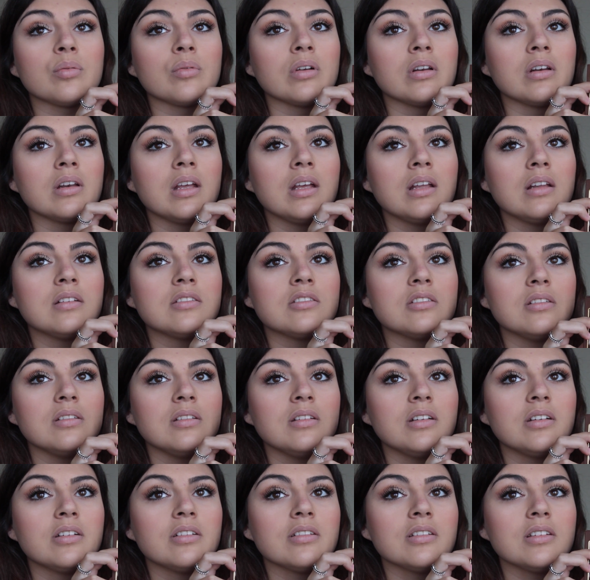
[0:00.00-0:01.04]
one, it
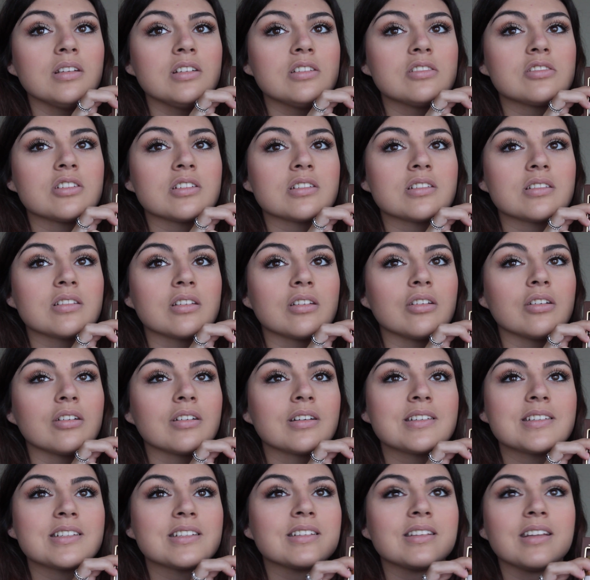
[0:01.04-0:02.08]
literally just
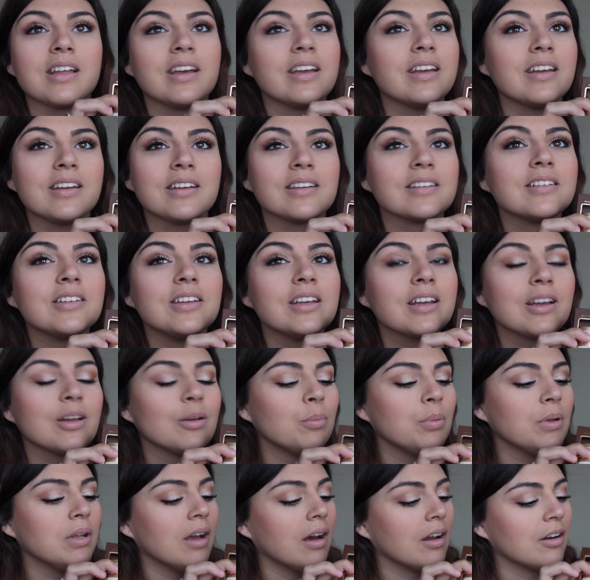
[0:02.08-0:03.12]
looks like it
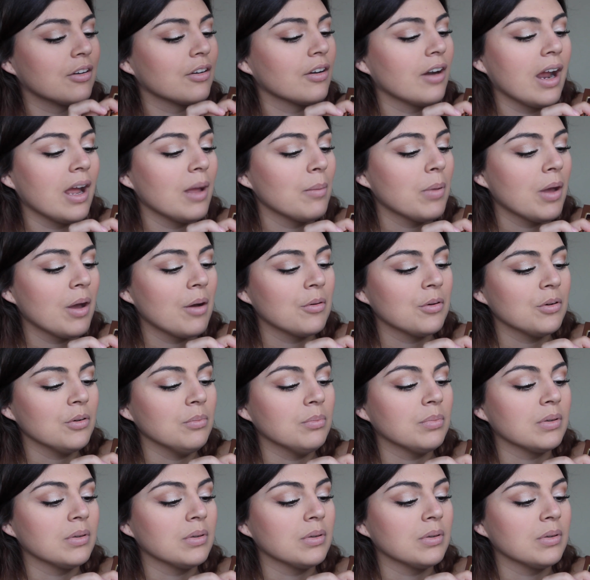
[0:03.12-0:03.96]
could be under eye powder,